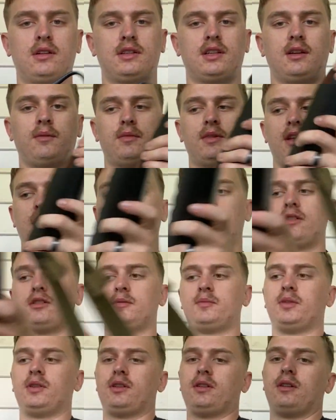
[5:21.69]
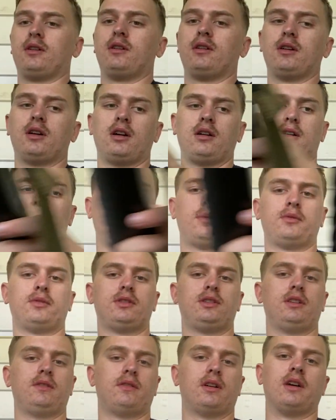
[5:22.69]
Same thing, just put the upper
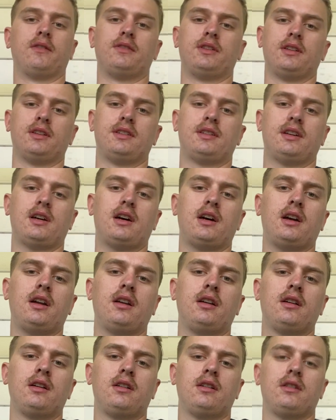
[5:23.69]
receiver off to the side.